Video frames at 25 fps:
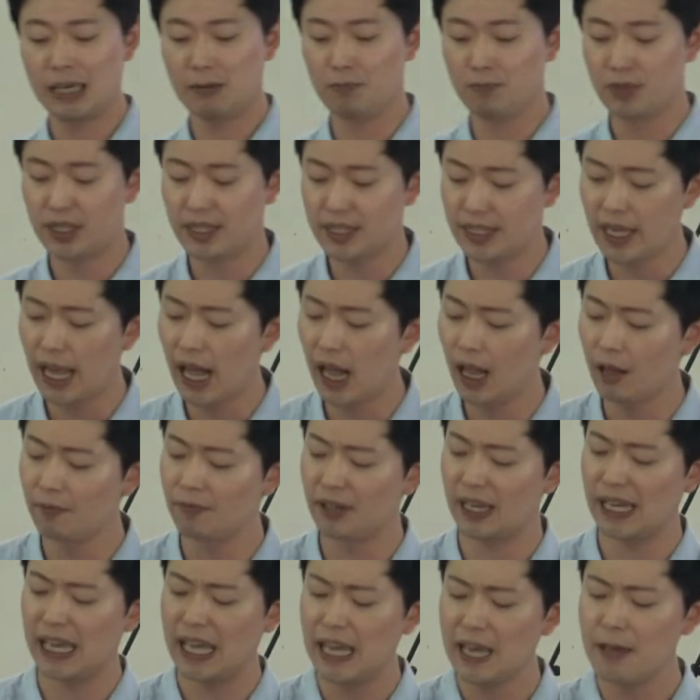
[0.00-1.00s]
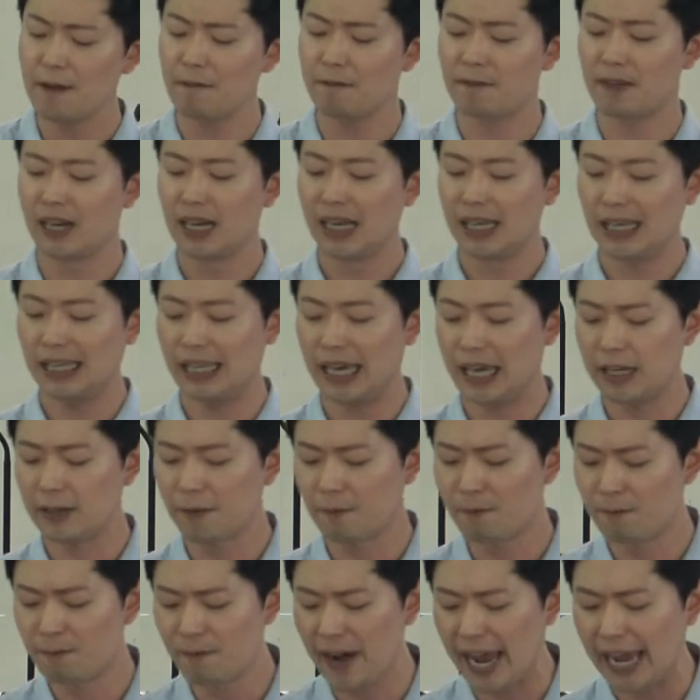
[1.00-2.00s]
himself if he
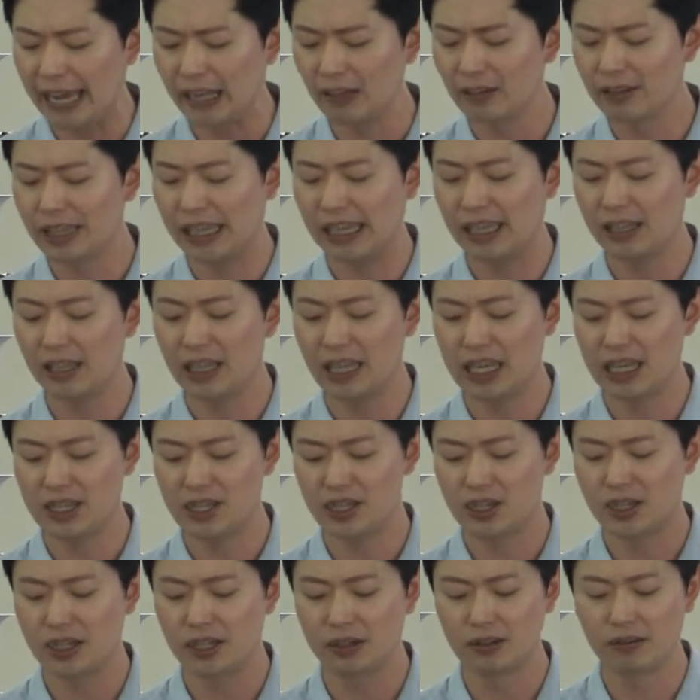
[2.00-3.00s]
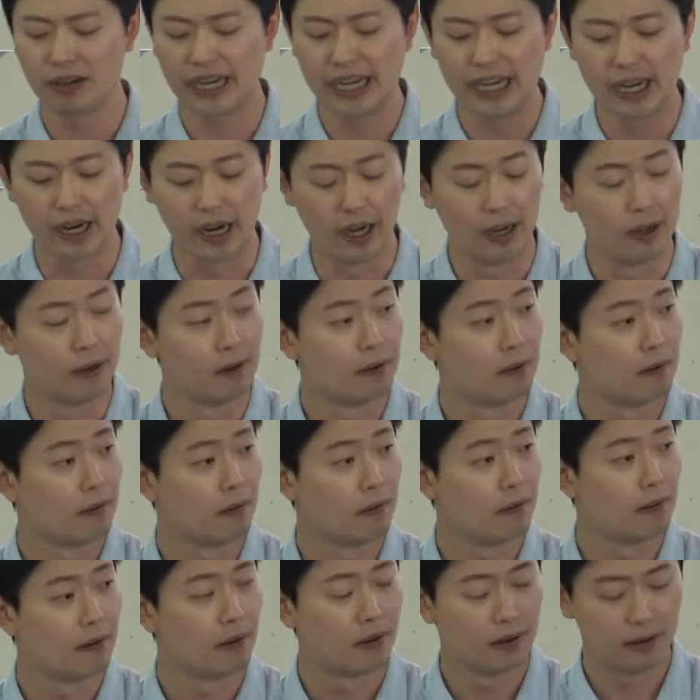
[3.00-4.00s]
had failed in his career.
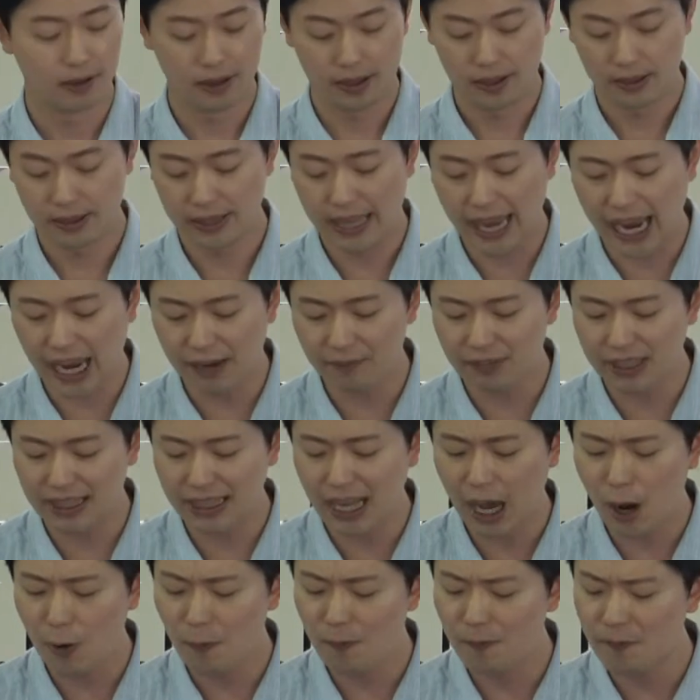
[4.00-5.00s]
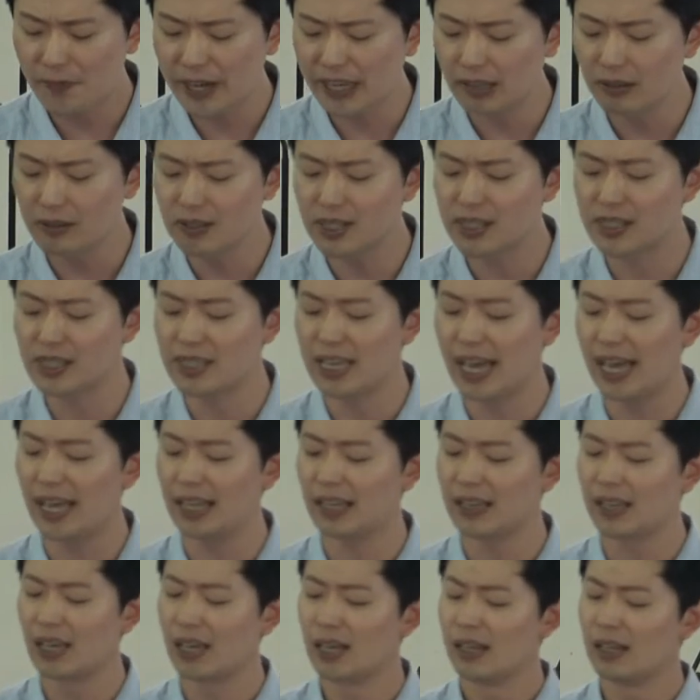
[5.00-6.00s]
David now feels
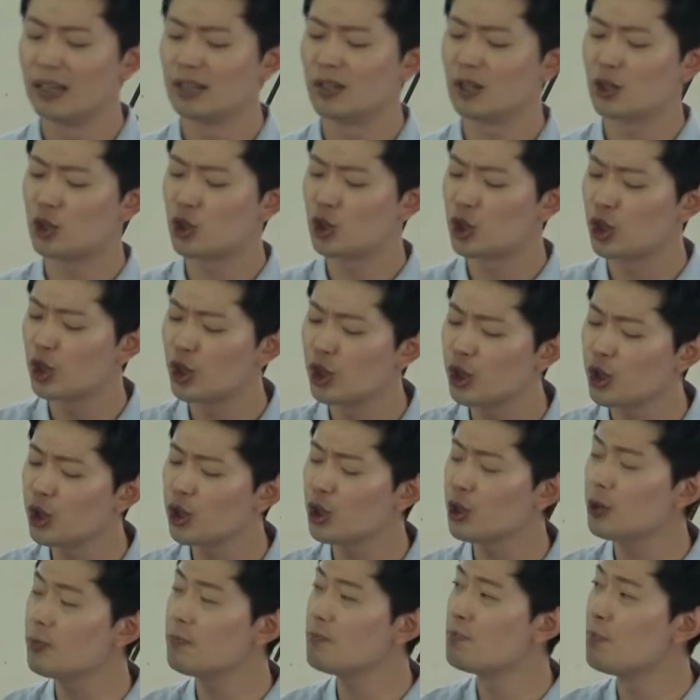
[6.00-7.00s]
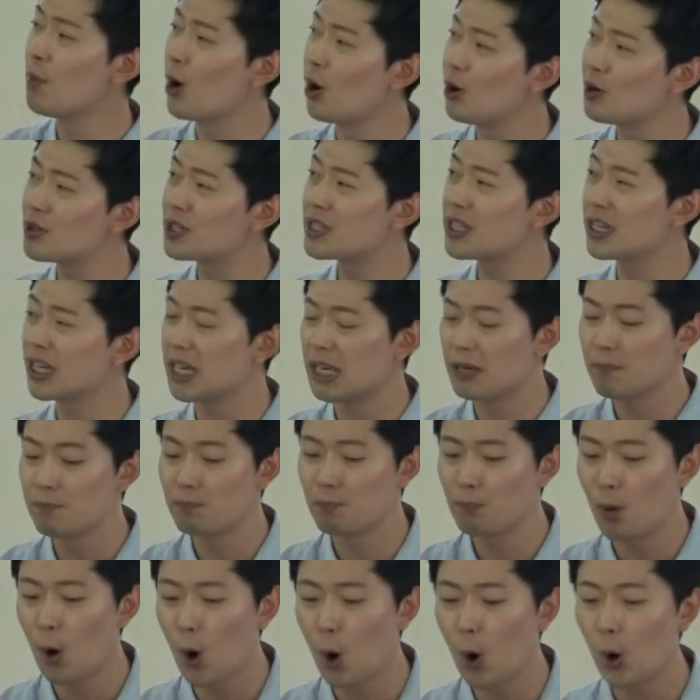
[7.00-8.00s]
that the two most
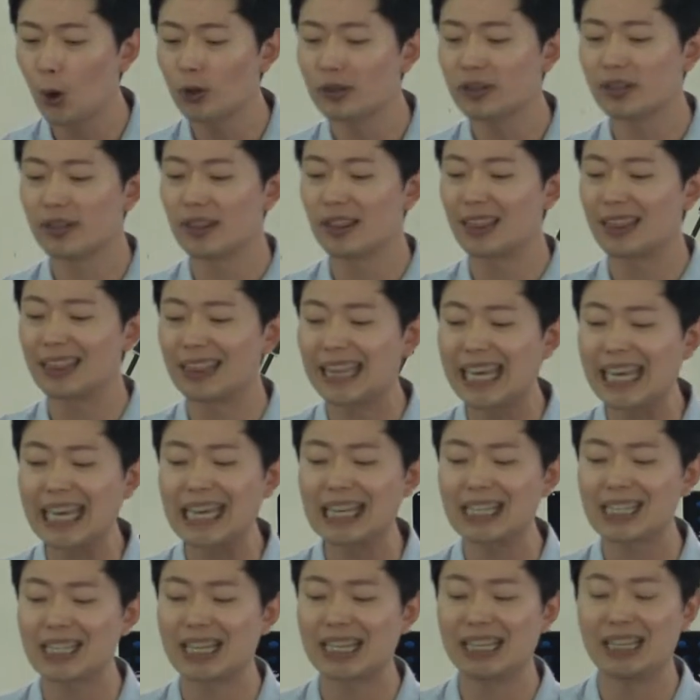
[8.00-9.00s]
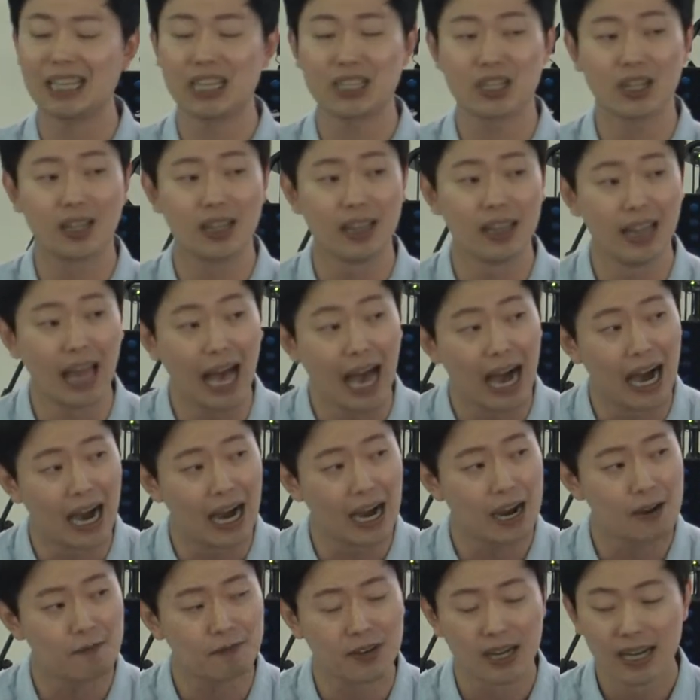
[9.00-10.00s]
important things in his
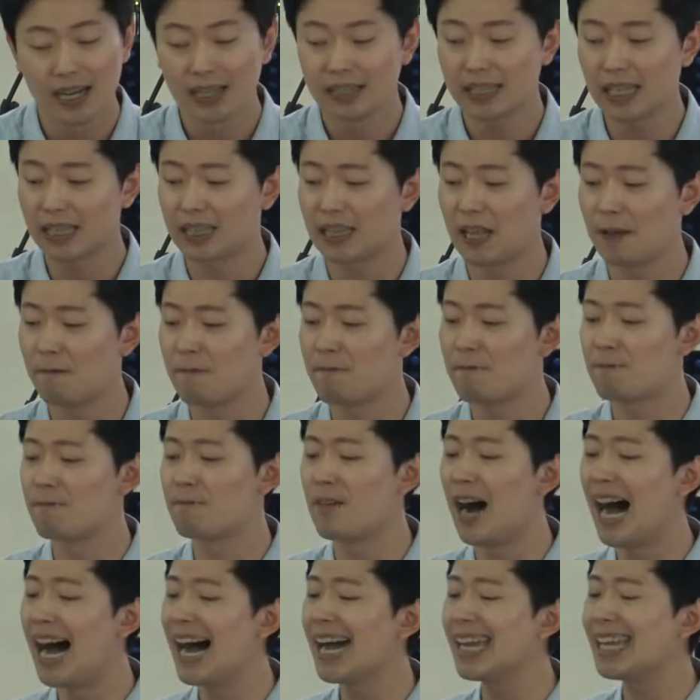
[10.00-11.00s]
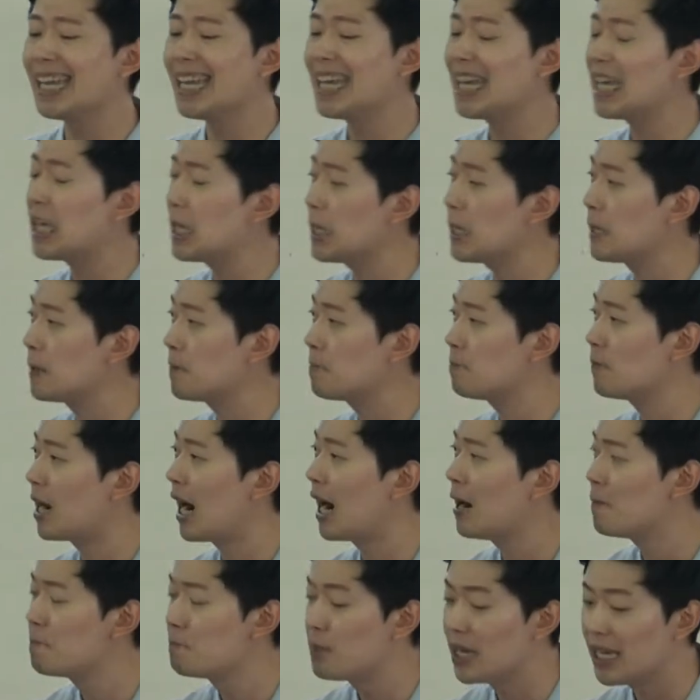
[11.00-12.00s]
life that define him
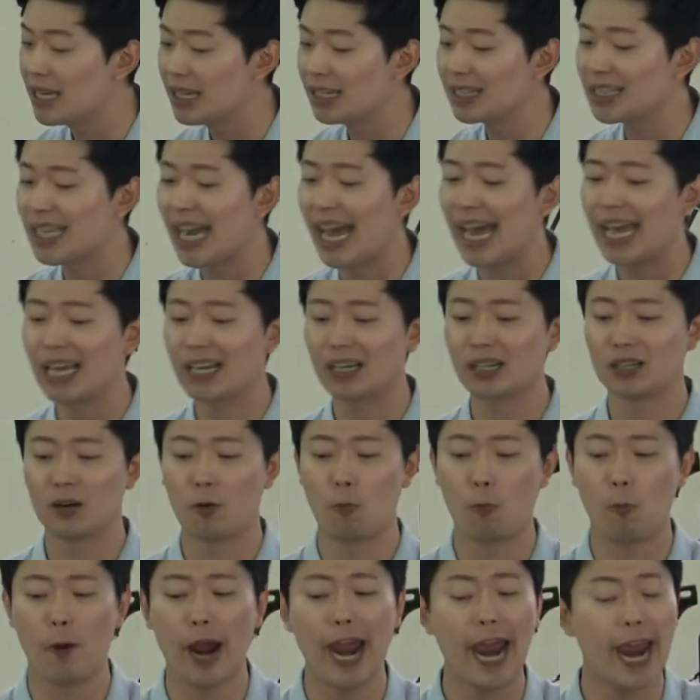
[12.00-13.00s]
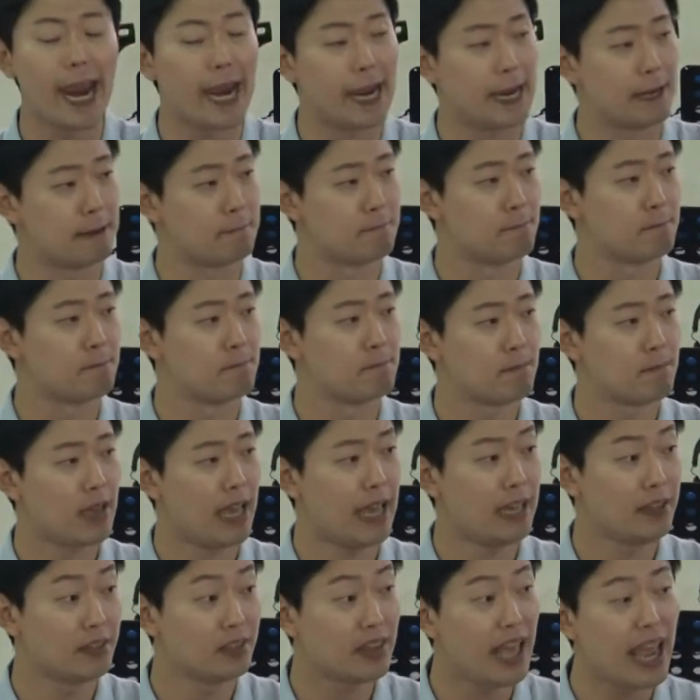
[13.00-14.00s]
are being taken away.
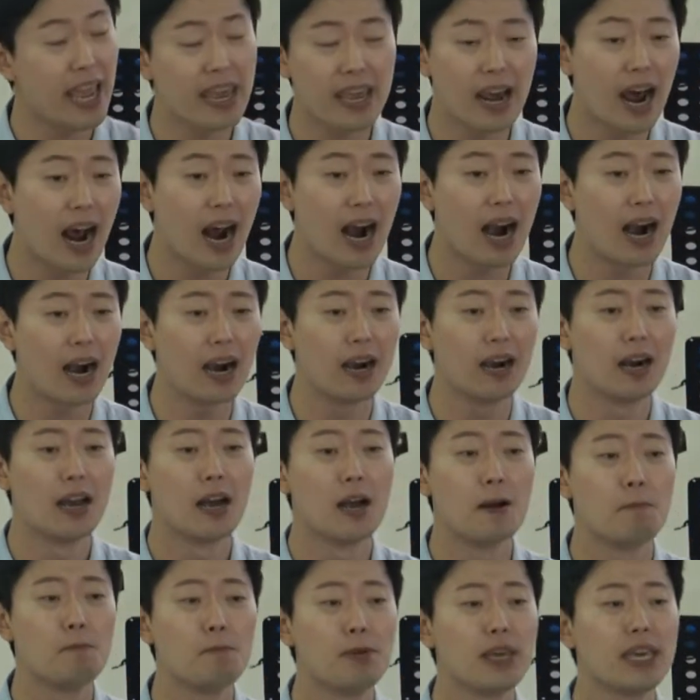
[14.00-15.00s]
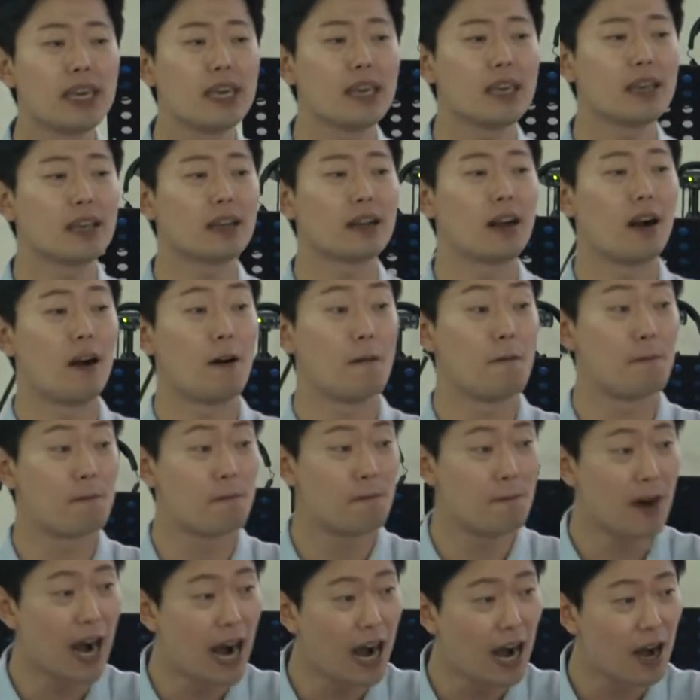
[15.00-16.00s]
And they are being a
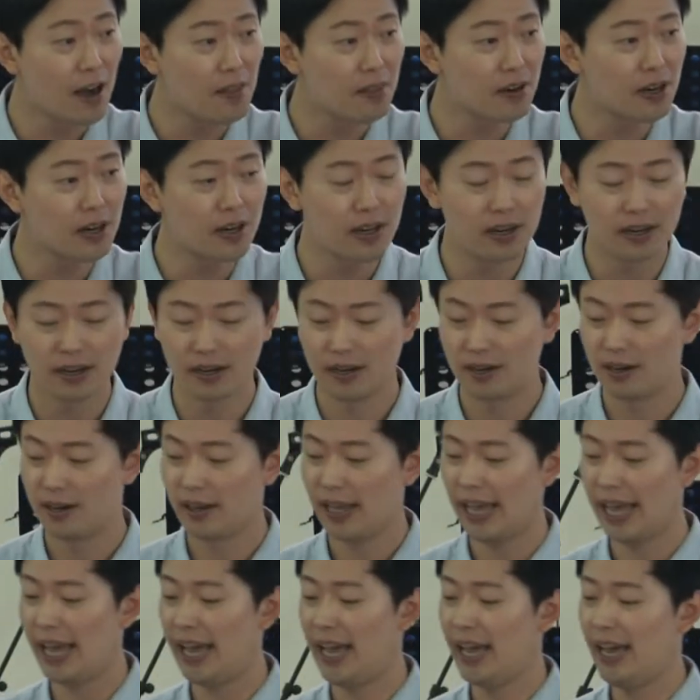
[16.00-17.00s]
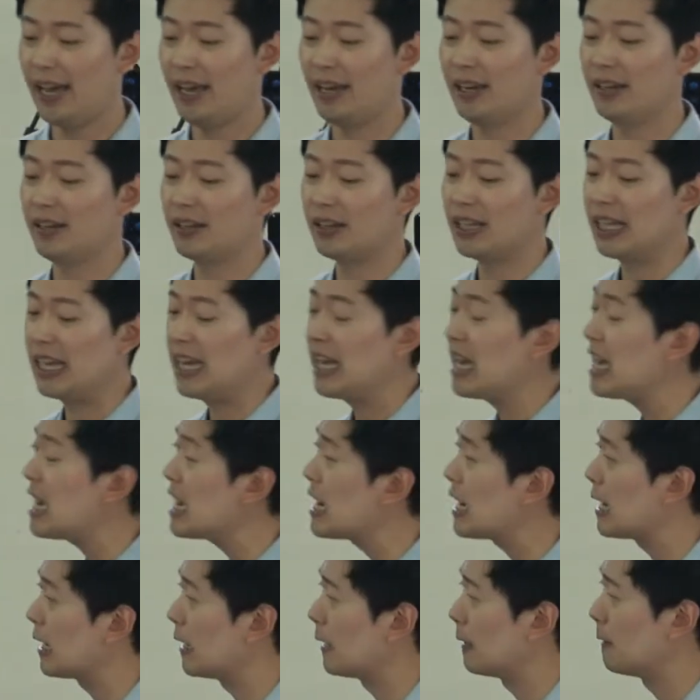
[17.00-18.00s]
father and a
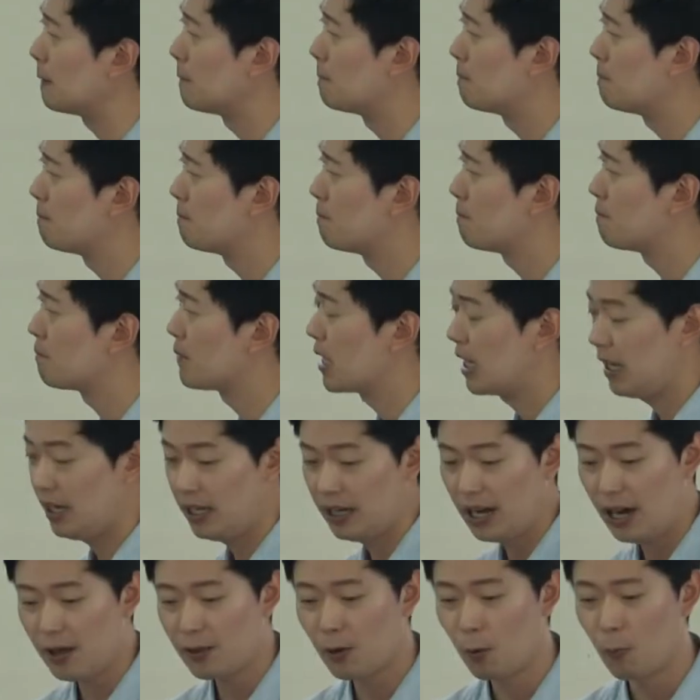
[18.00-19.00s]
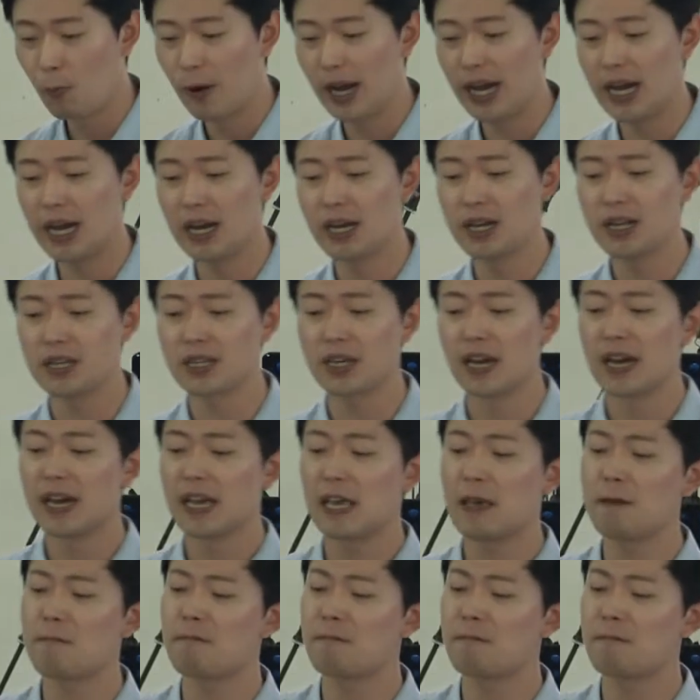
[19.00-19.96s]
king. In other words, he